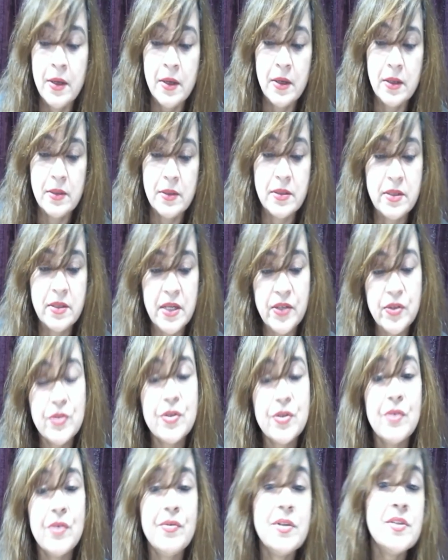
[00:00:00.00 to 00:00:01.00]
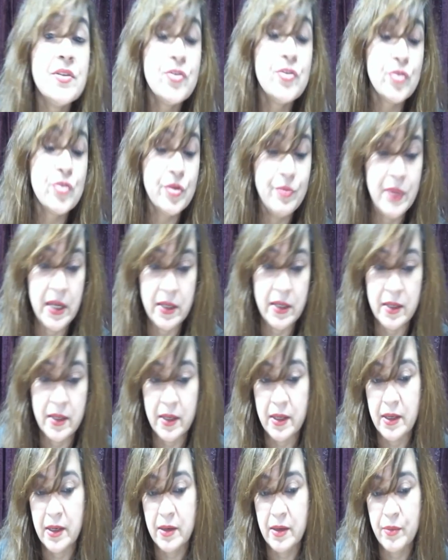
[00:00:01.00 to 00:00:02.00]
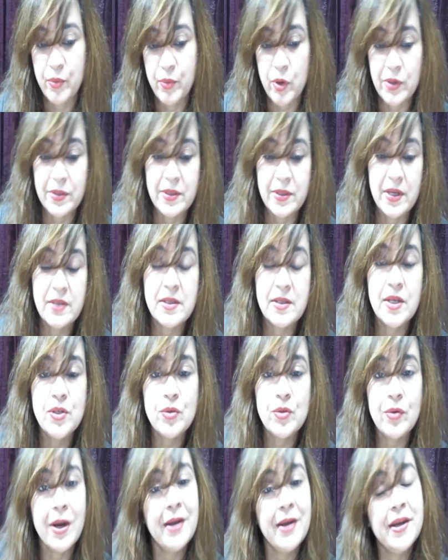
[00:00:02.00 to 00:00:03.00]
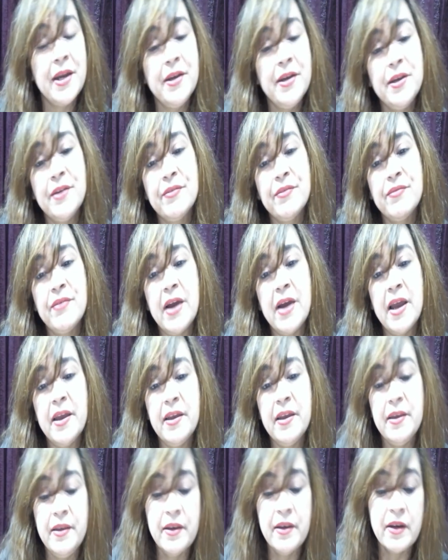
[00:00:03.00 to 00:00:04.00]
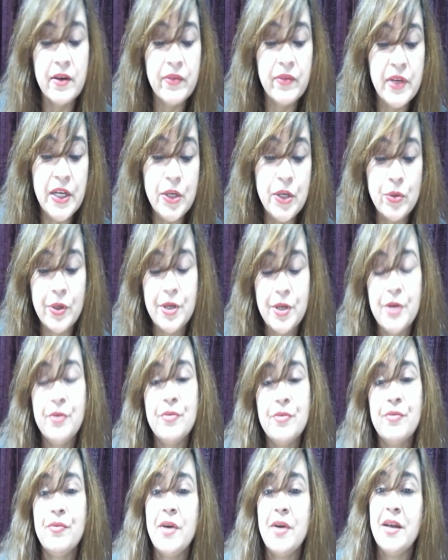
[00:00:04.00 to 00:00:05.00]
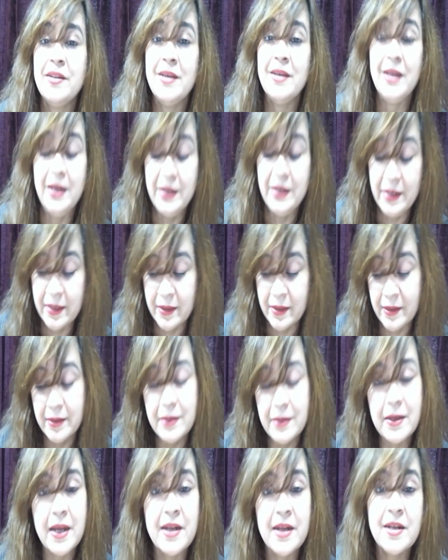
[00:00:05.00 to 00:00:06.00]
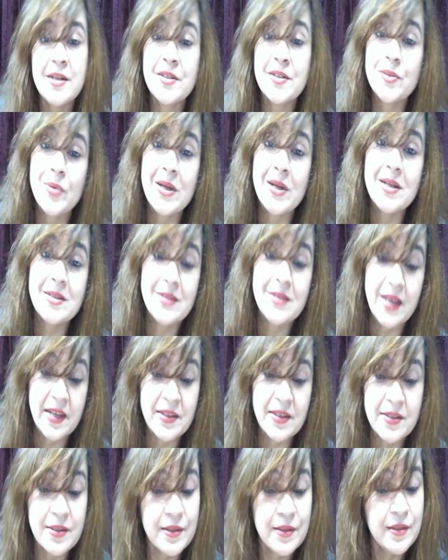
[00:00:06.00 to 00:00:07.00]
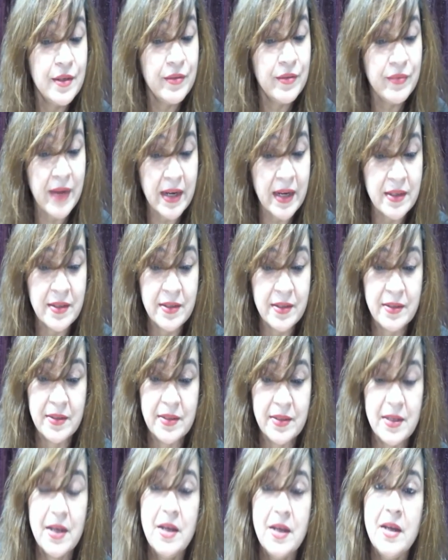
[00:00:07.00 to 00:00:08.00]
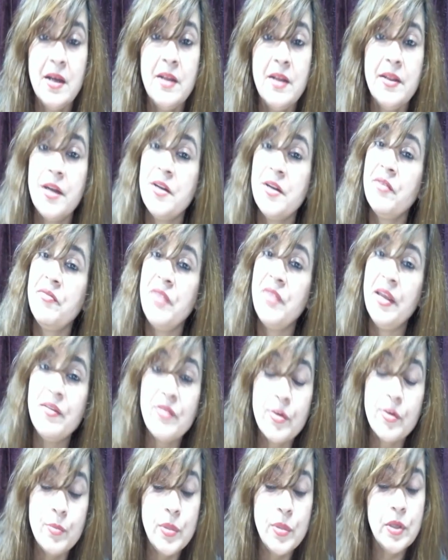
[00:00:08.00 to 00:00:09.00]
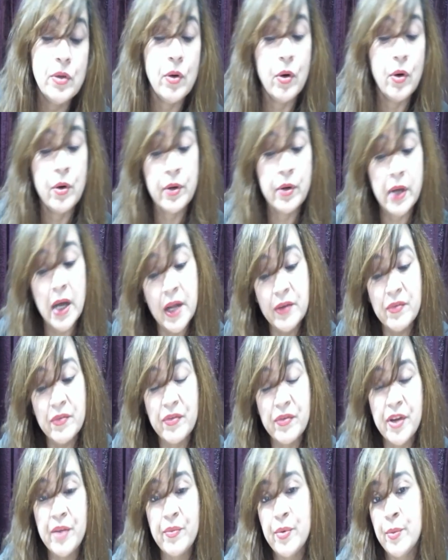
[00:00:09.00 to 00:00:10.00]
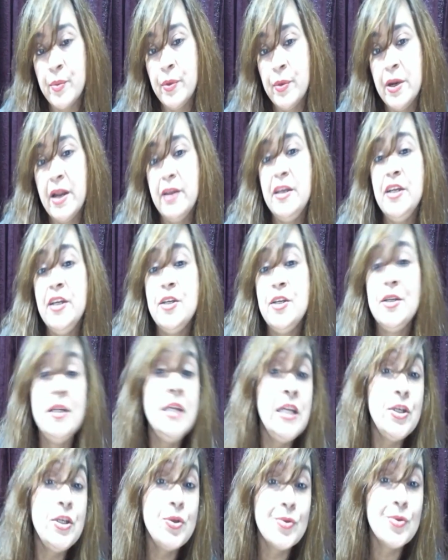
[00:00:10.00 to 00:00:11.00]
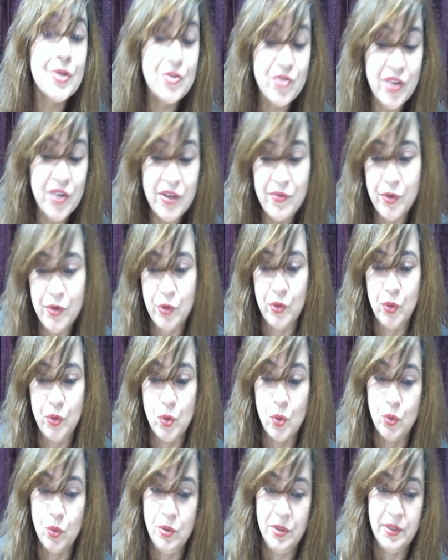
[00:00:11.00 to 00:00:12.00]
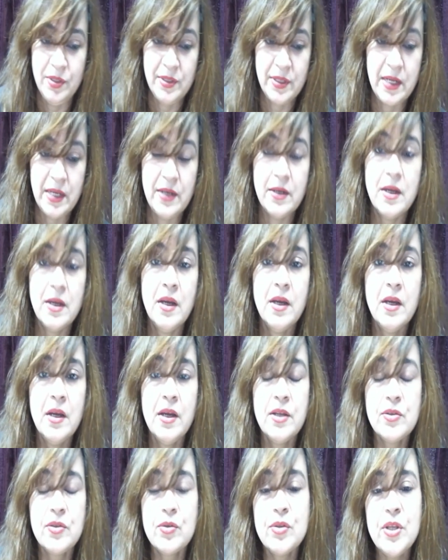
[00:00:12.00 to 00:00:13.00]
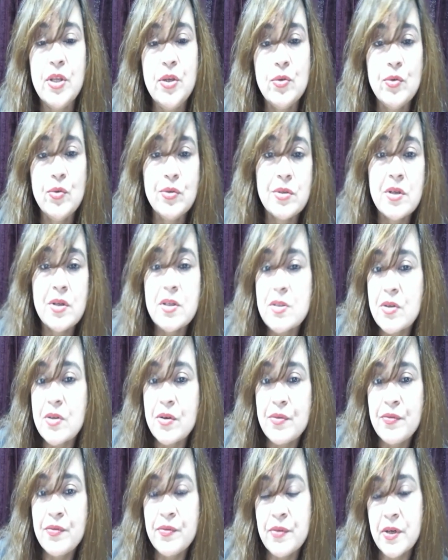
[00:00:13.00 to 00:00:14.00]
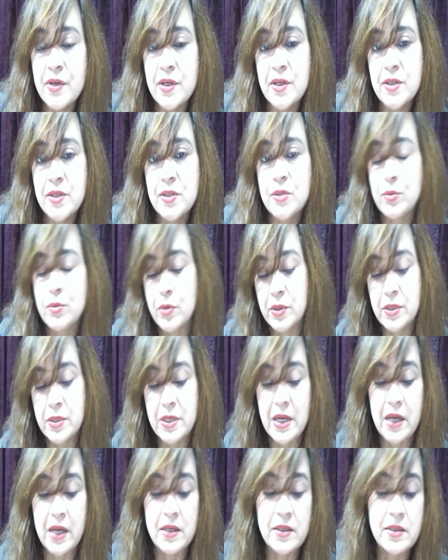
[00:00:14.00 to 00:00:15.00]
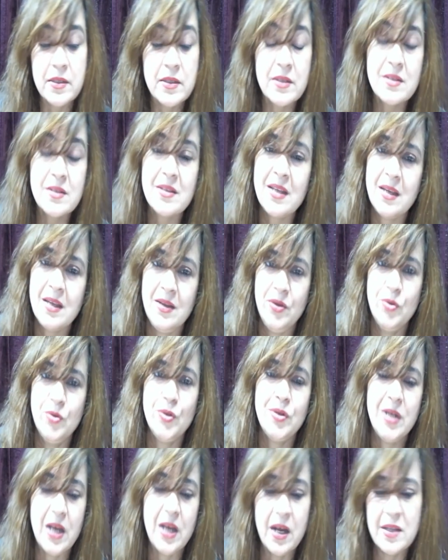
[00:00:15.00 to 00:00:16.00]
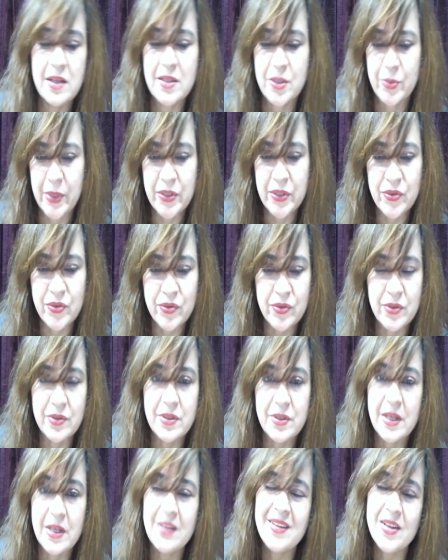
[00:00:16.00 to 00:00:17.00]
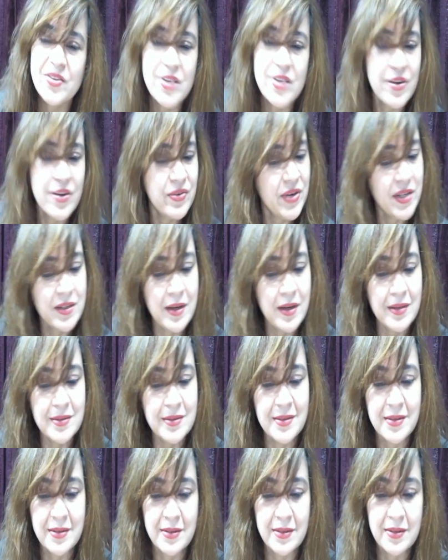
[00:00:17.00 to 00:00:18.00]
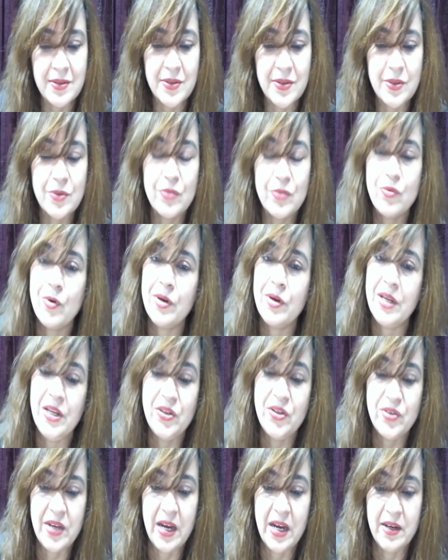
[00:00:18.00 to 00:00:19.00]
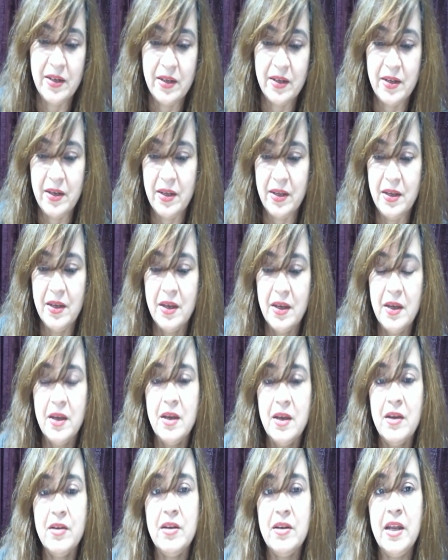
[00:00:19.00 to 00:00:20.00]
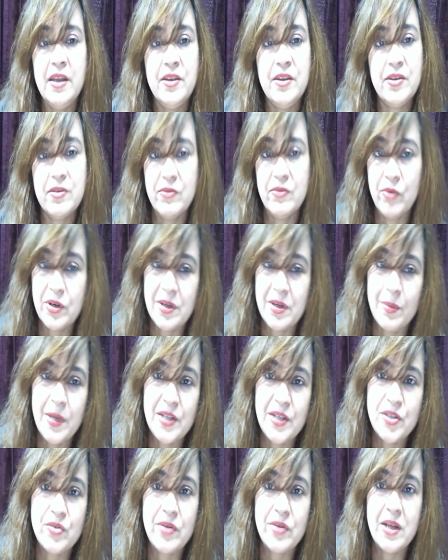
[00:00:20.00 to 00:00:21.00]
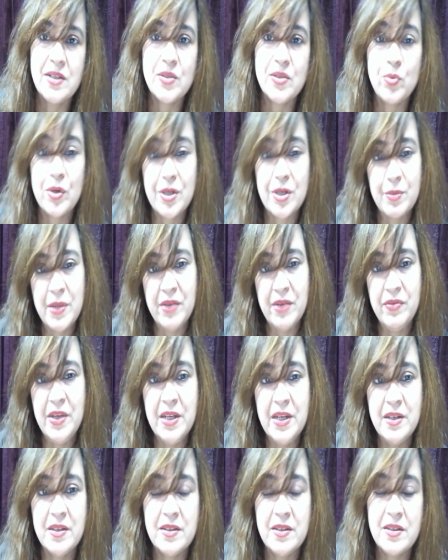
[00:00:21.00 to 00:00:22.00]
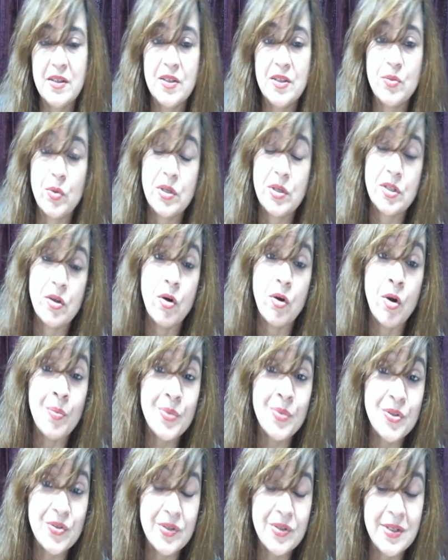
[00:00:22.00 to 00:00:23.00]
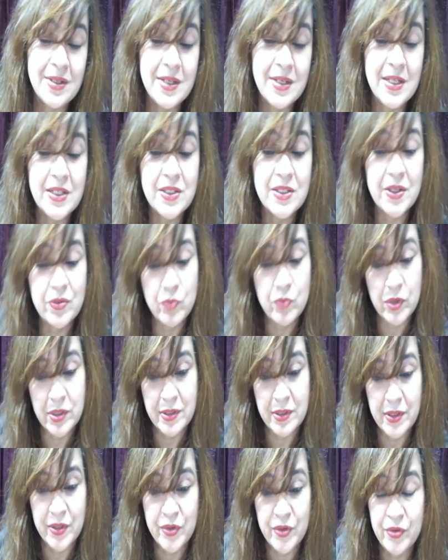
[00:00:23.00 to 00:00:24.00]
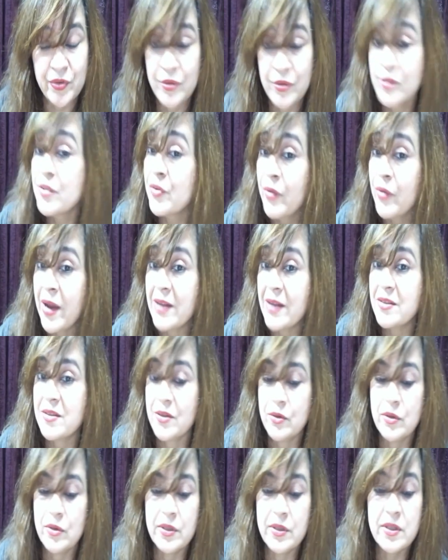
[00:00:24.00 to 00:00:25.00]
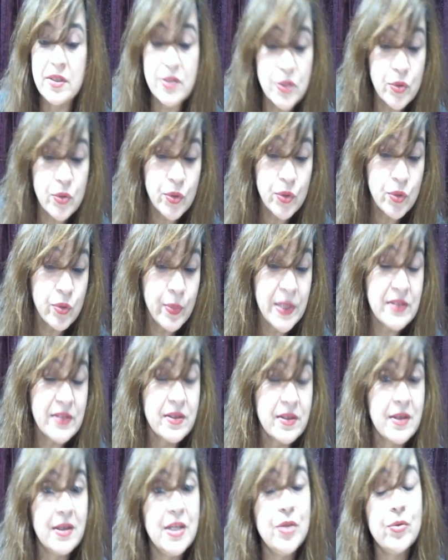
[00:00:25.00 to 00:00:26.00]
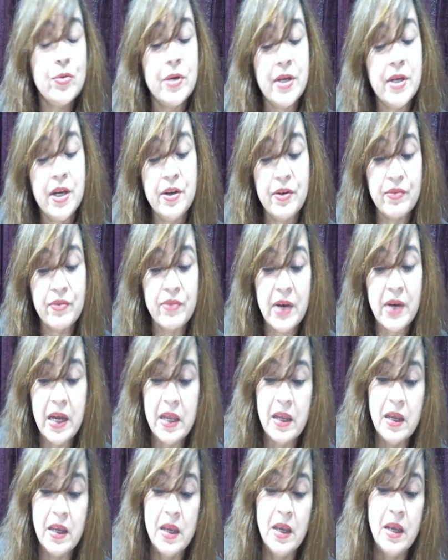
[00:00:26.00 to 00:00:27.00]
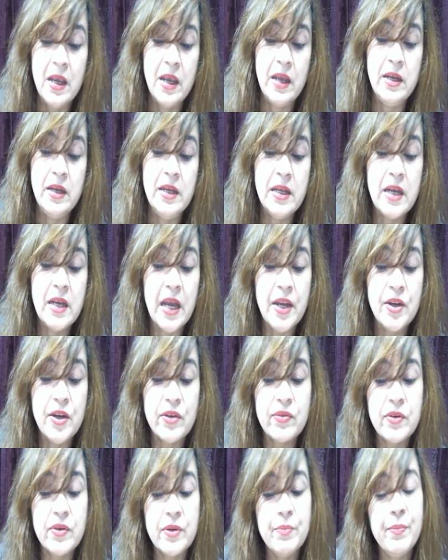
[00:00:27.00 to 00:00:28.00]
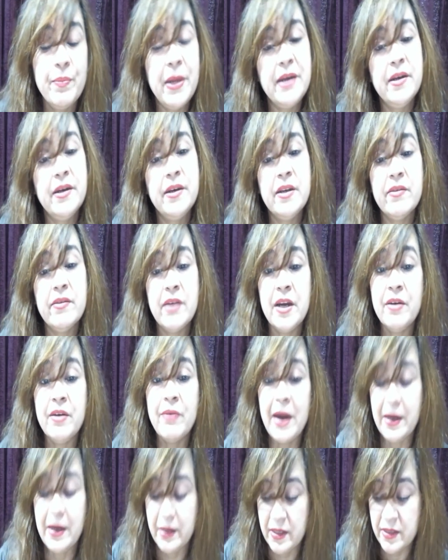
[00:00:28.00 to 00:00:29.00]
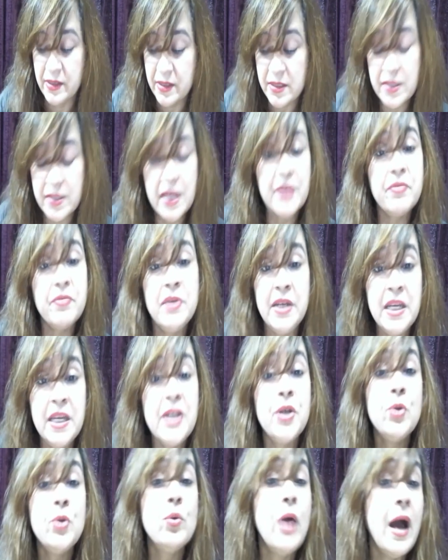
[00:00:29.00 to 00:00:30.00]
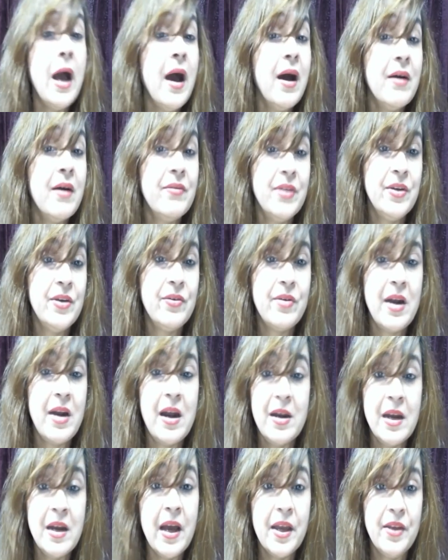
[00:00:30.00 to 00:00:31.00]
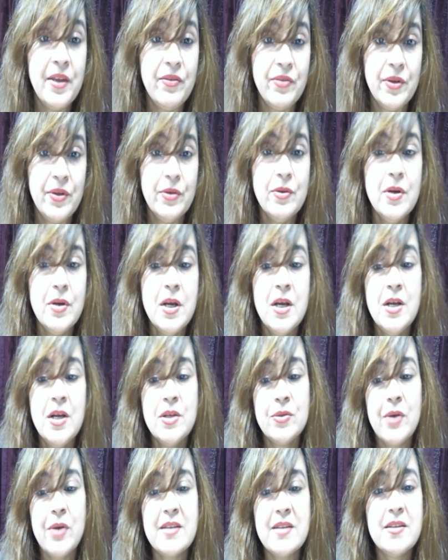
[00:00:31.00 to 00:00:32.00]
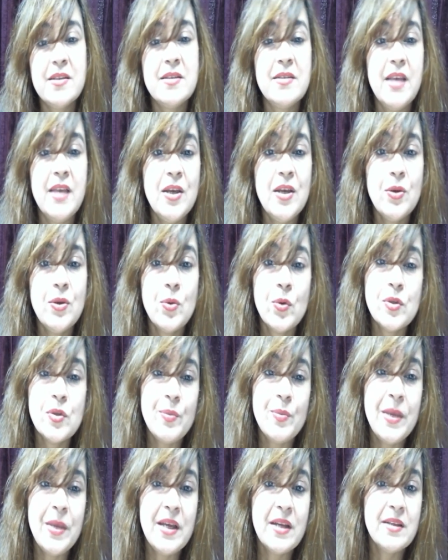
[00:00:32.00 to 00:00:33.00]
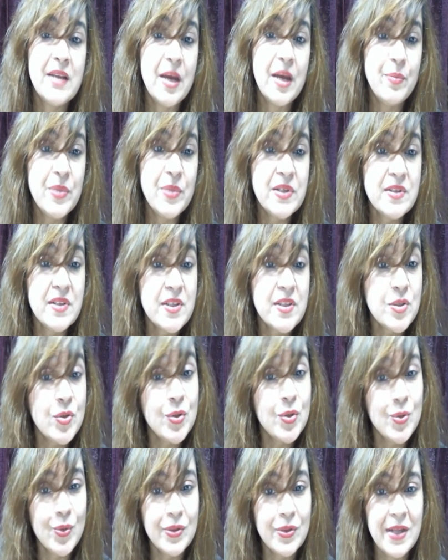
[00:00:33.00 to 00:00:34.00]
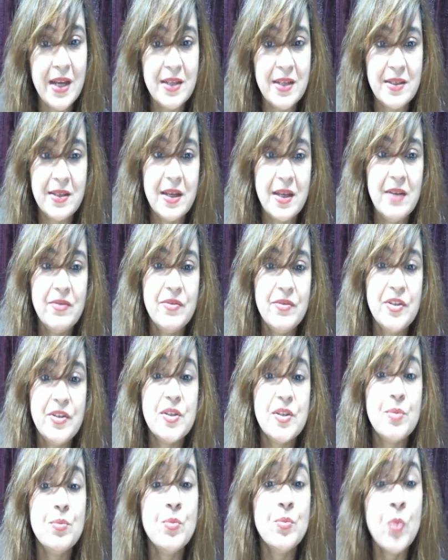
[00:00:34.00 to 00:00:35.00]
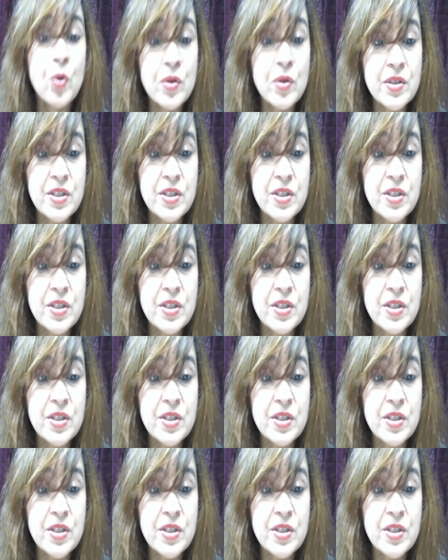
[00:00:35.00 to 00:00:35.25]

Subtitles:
stages of decision making process. And to identify here, we need to identify the internal and as well as the external factors that are favorable or unfavorable and need to achieve your goals. And so the users of SWOT analysis, they usually ask questions and they generate answers, for each category. Like like what are my strengths, what are my weaknesses, what are the opportunities, and what are the threats. This you do basically to identify any kind of competitive advantages that we need to have in life. So as the saying goes, make it thy business to know thyself, which is the most